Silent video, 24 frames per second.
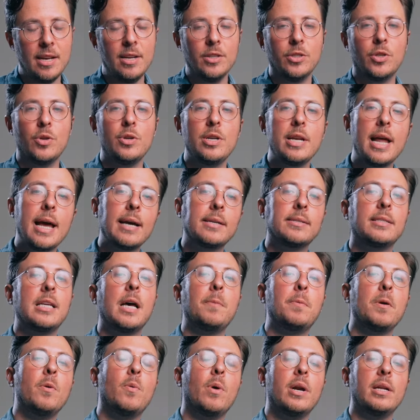So next
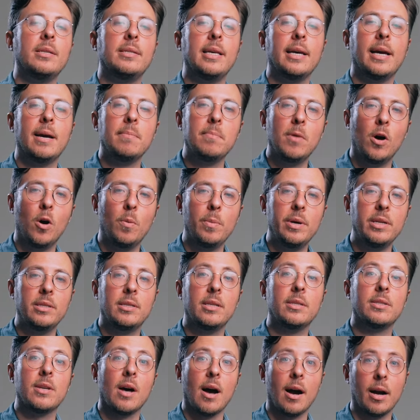up, we want to take a moment to
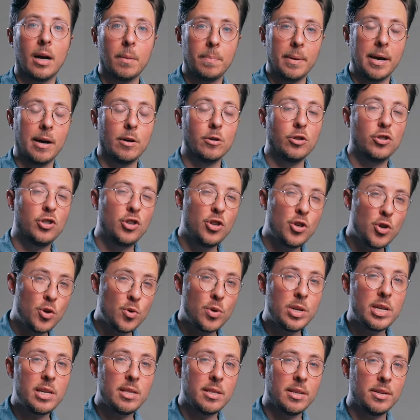talk about
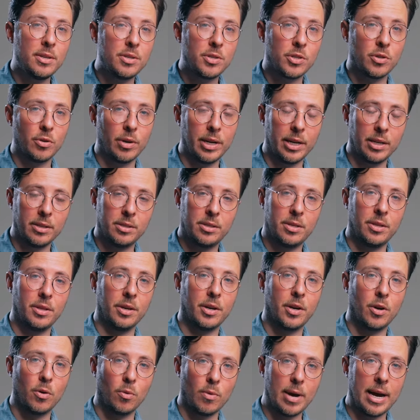tuning these strings to the
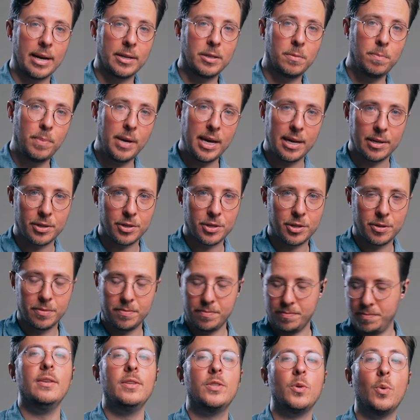correct pitch.
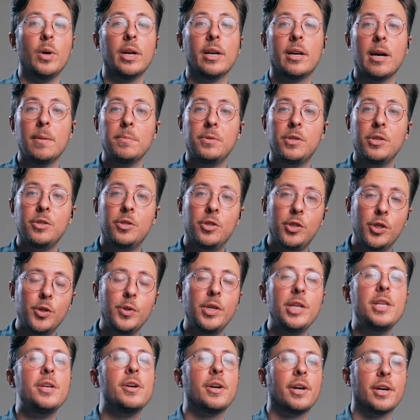So when it comes to
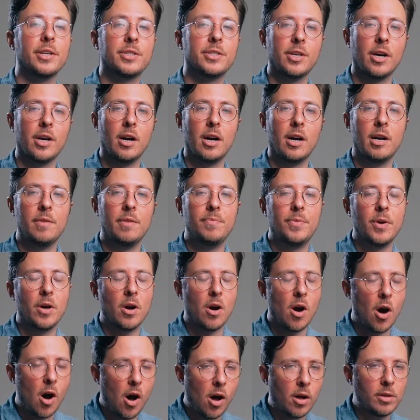tuning your guitar, there
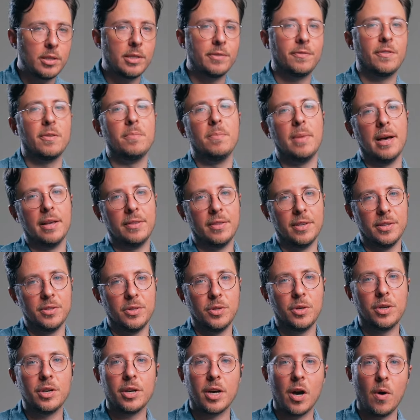are all different methods. You
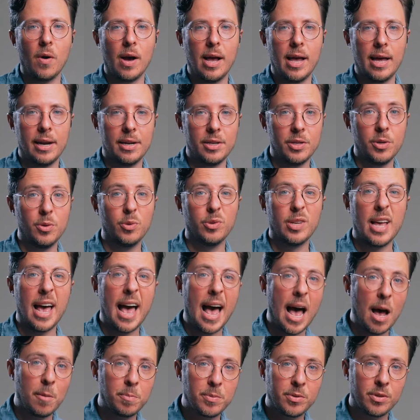can go ahead and use
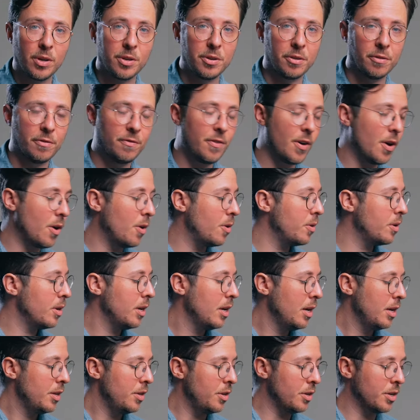apps on your phone.
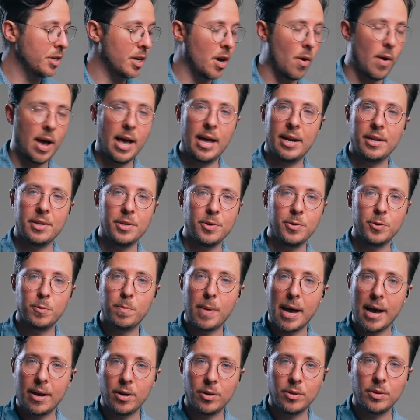You can go ahead and use
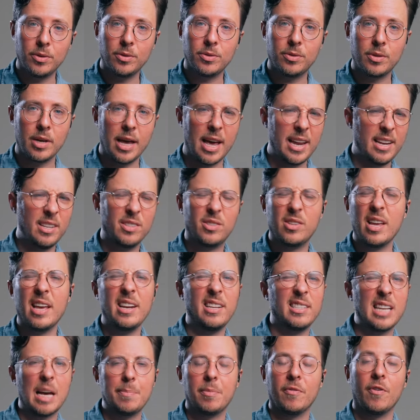pedals, any
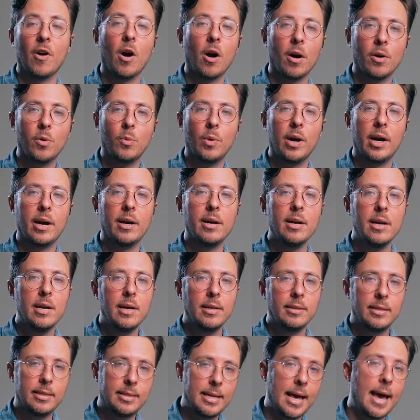type of hardware.
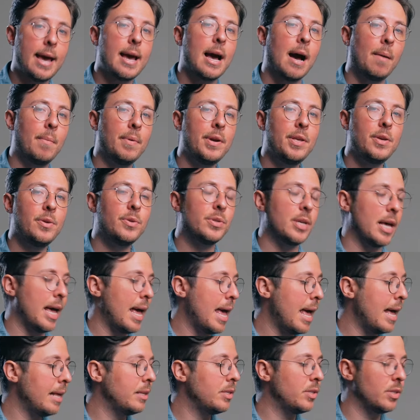Today, I'm going to use a
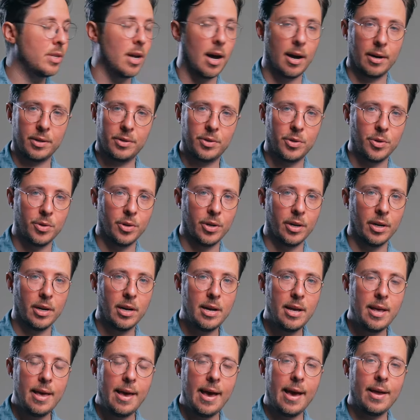headstock tuner,
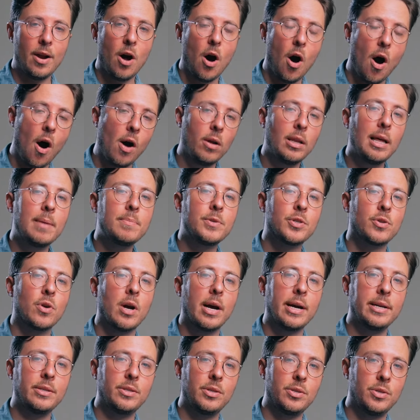and all I'm
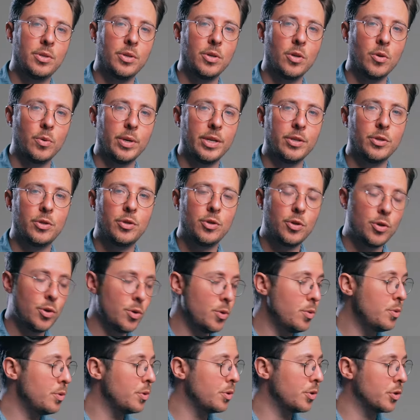trying to do is
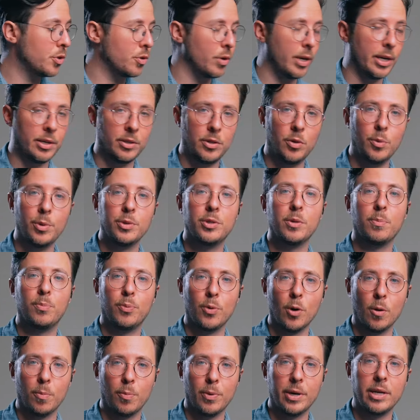tune the string to its
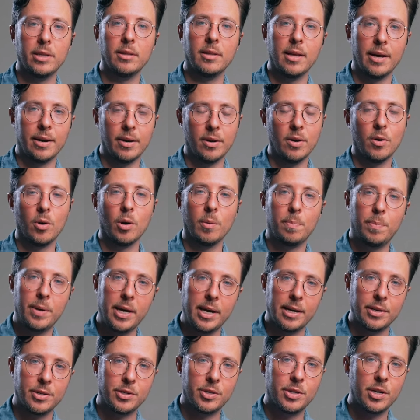appropriate letter or
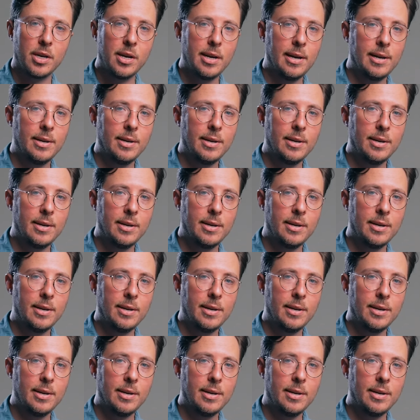pitch.